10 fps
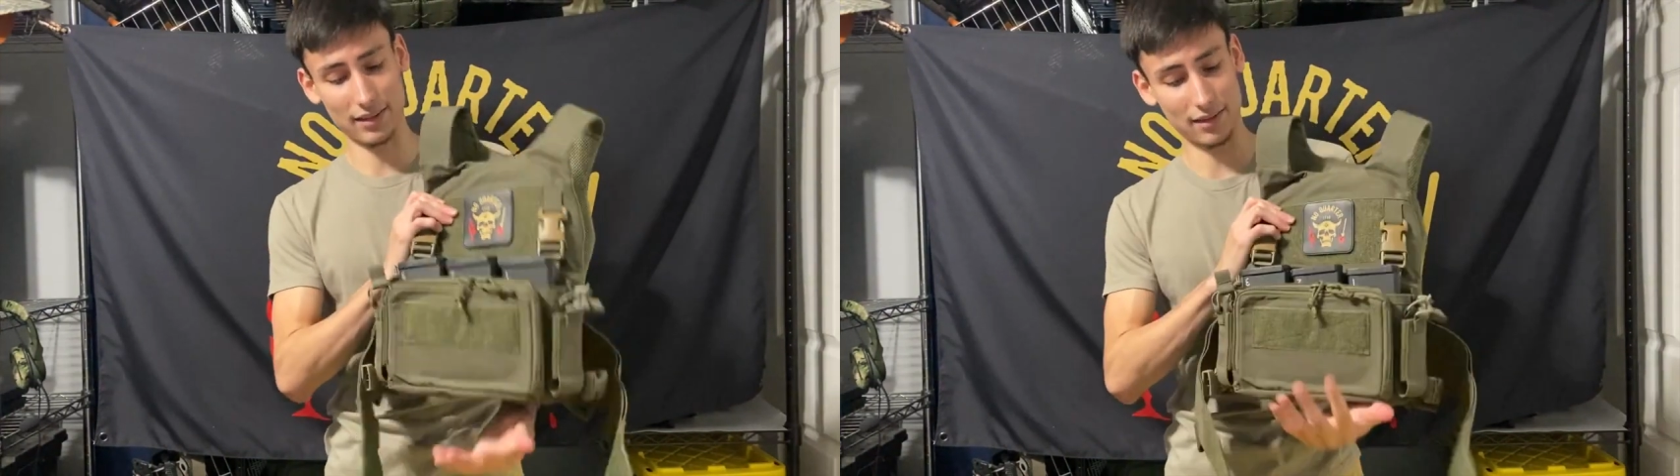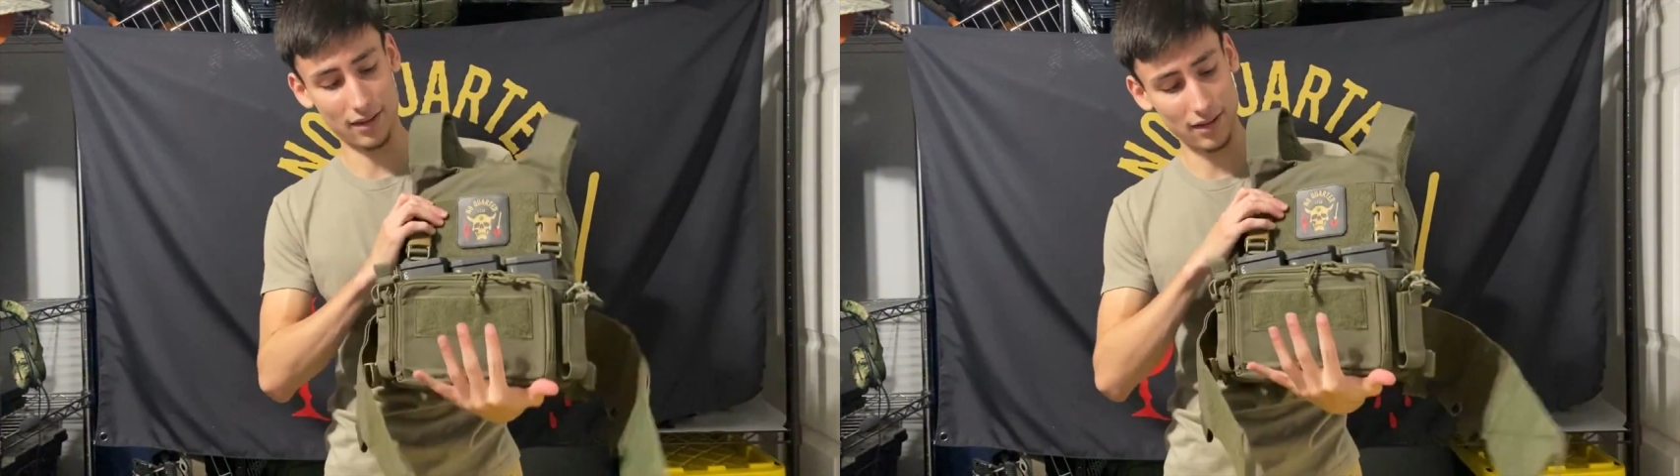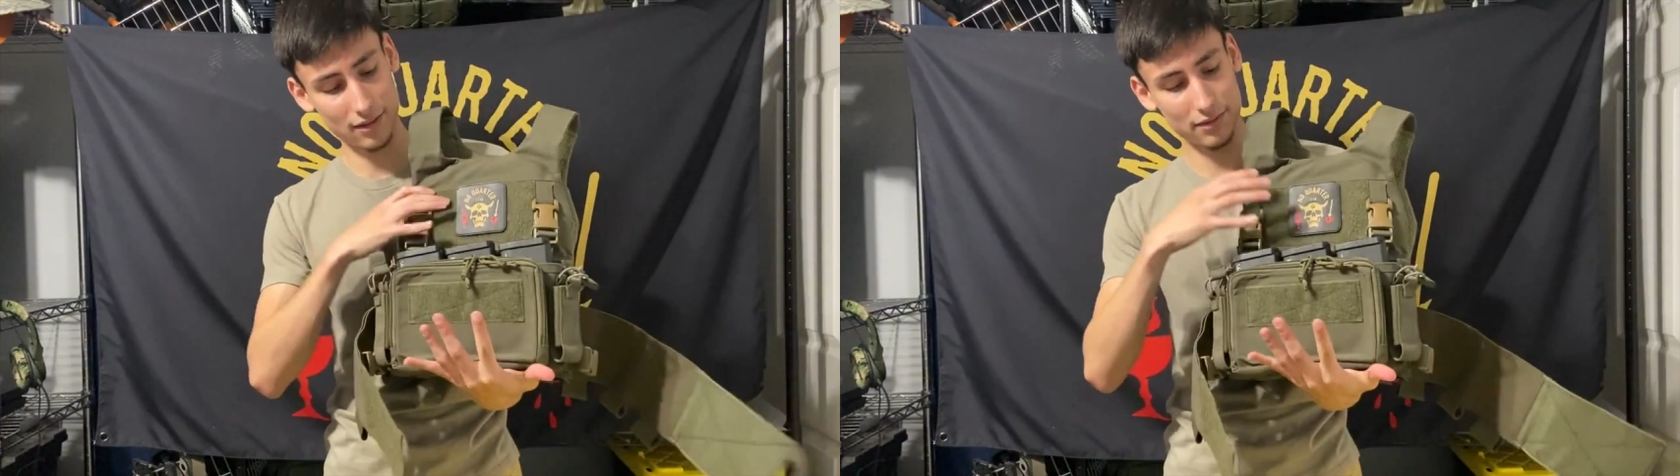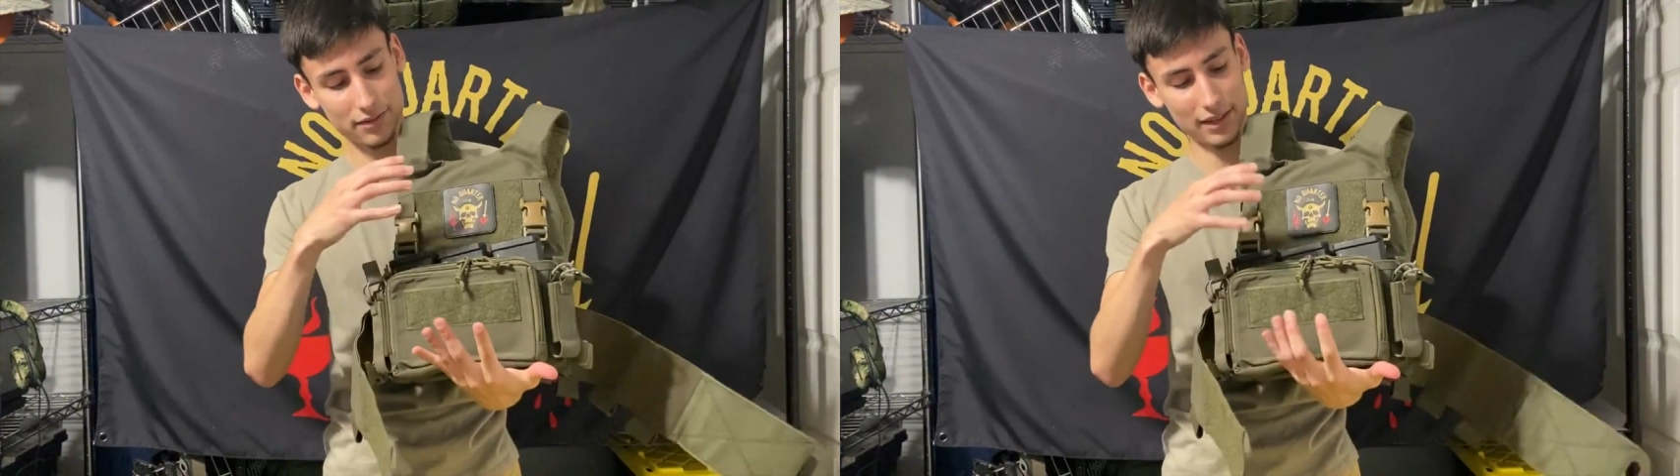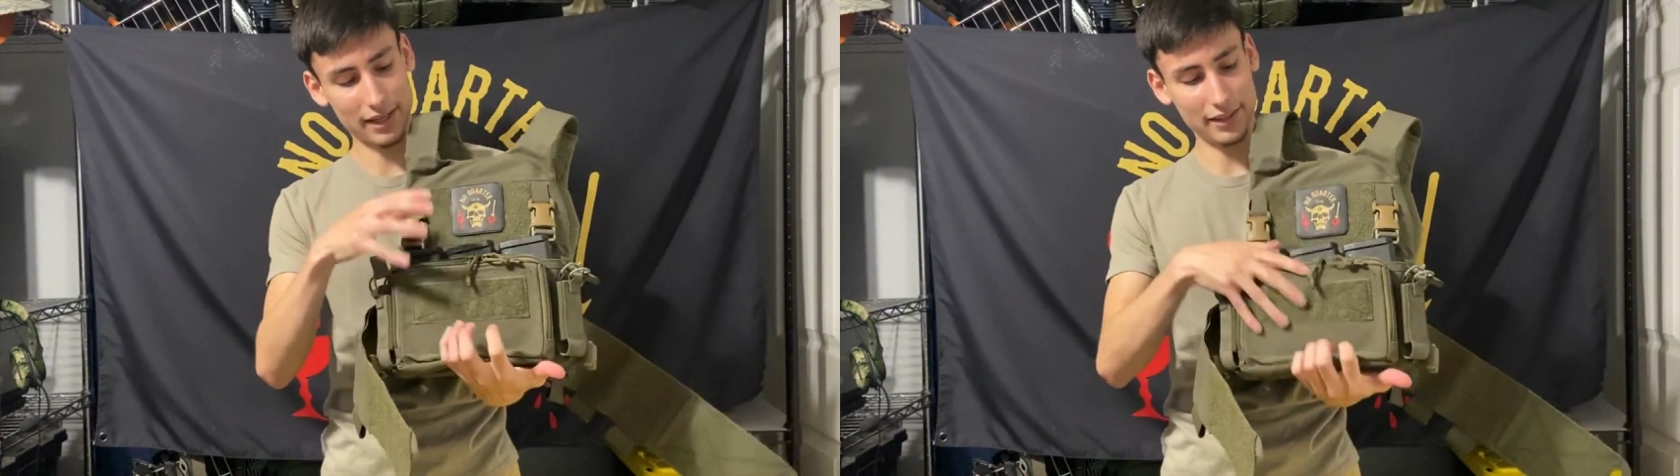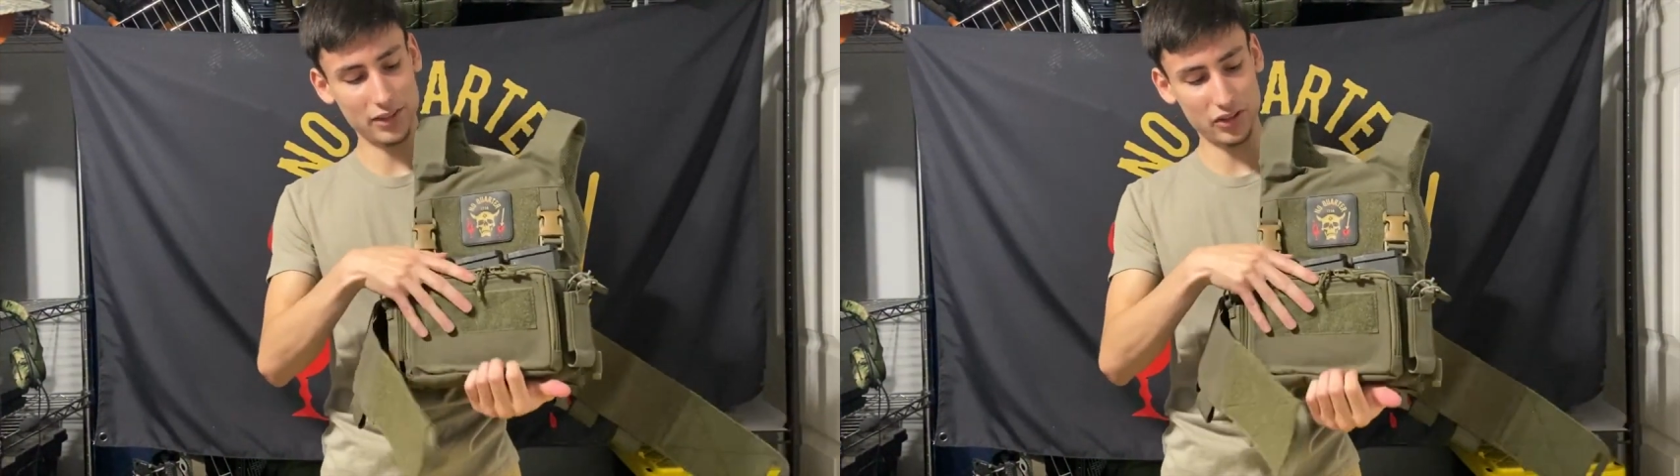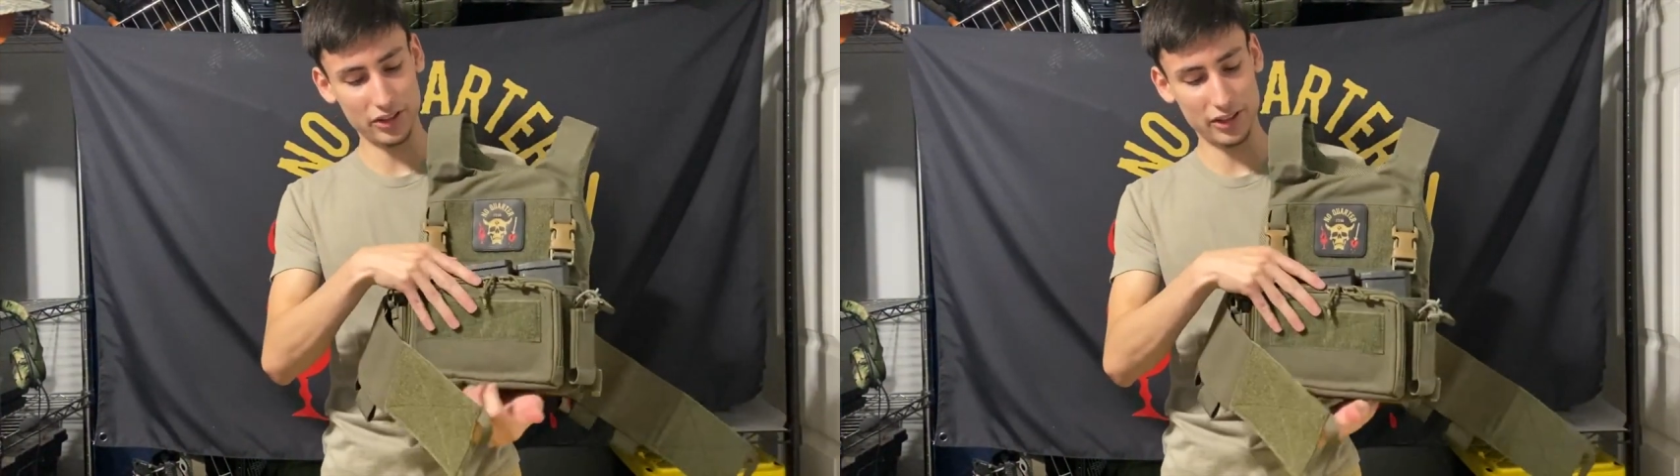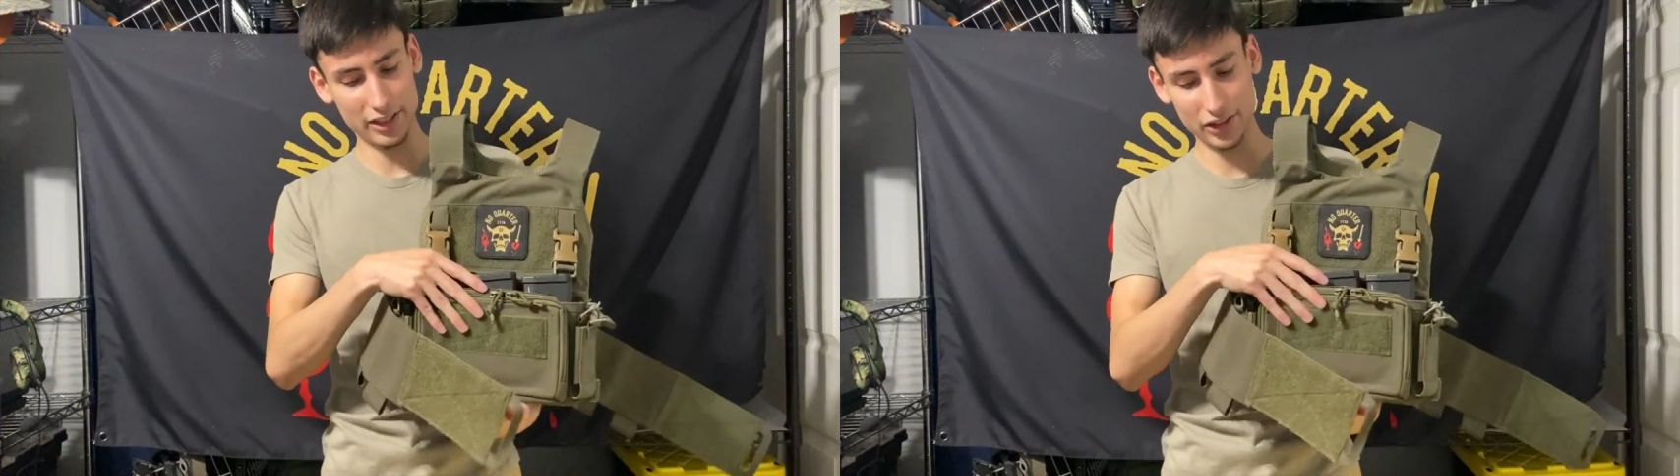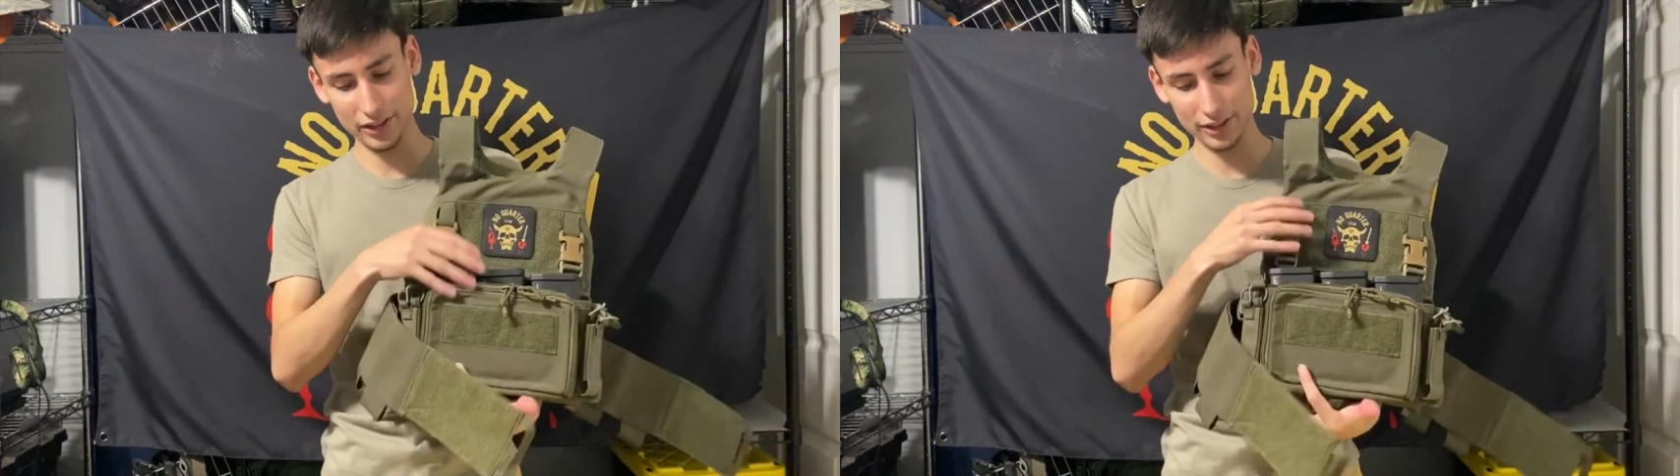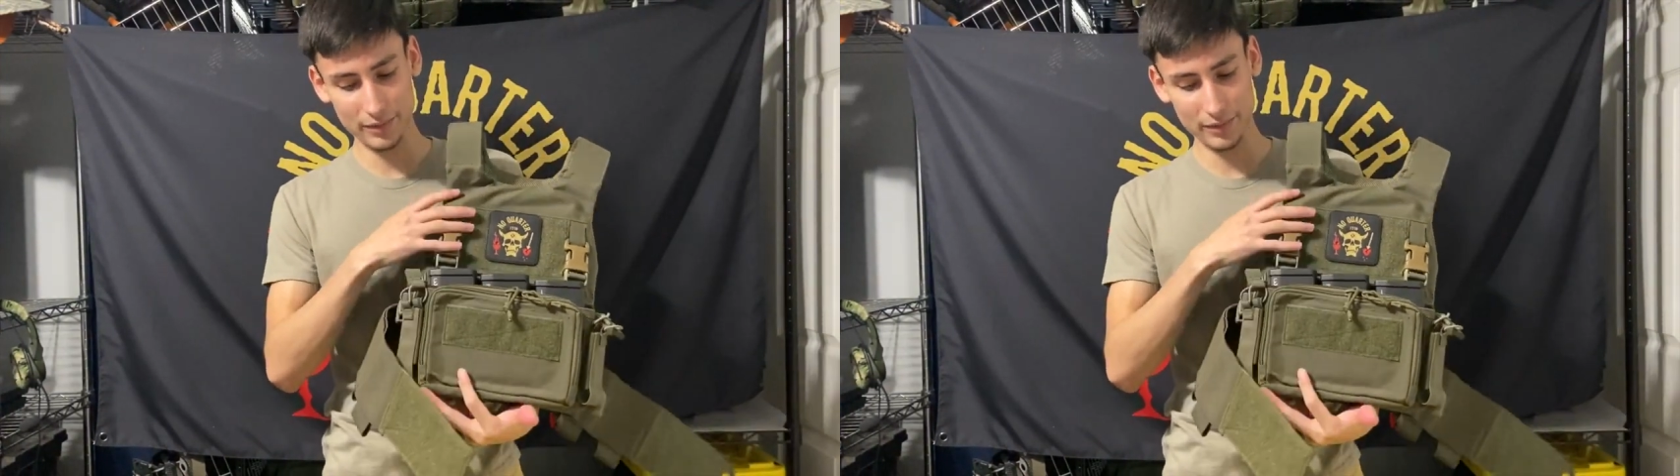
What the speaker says: love the Haley Strategic,